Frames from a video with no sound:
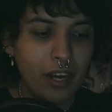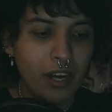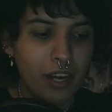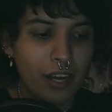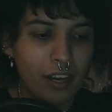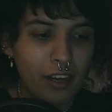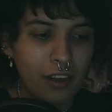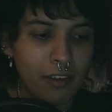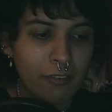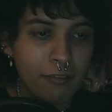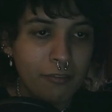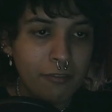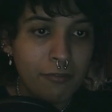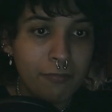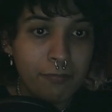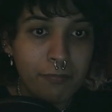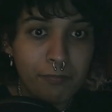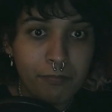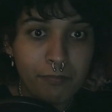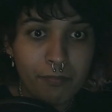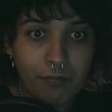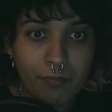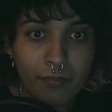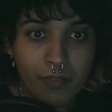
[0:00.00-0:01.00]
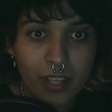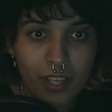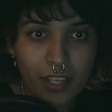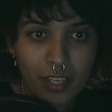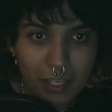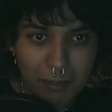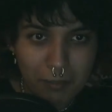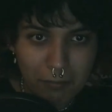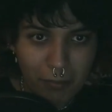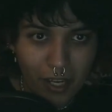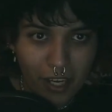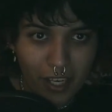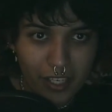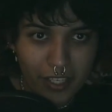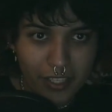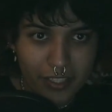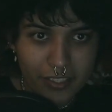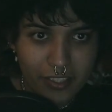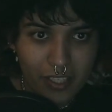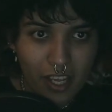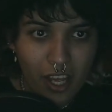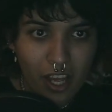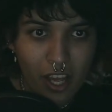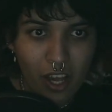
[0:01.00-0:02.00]
of
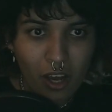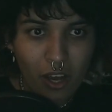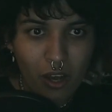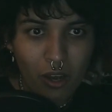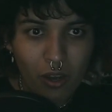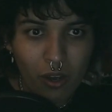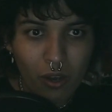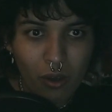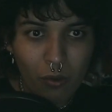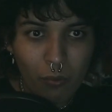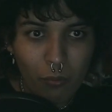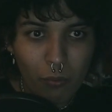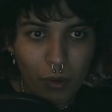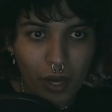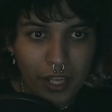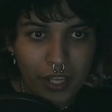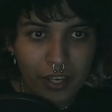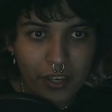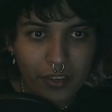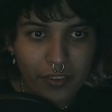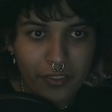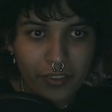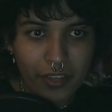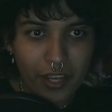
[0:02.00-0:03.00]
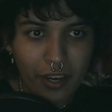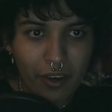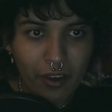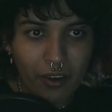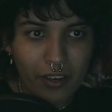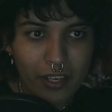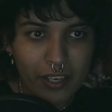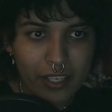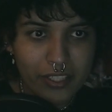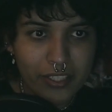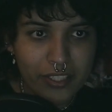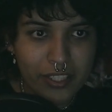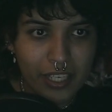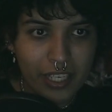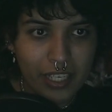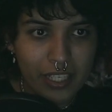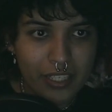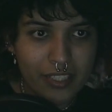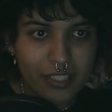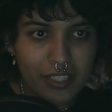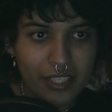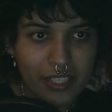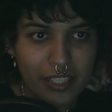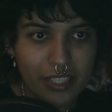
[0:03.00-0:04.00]
commodities, whether they are
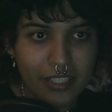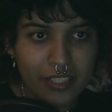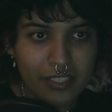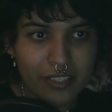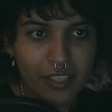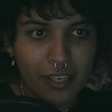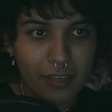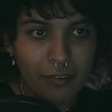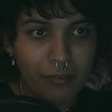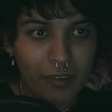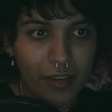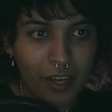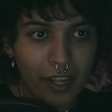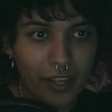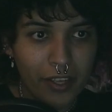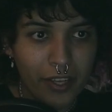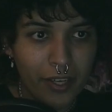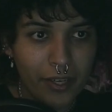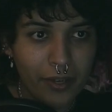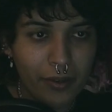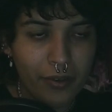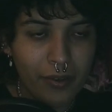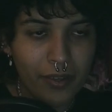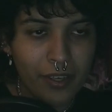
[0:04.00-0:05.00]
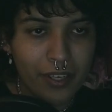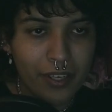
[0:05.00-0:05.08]
exchanged, is their value.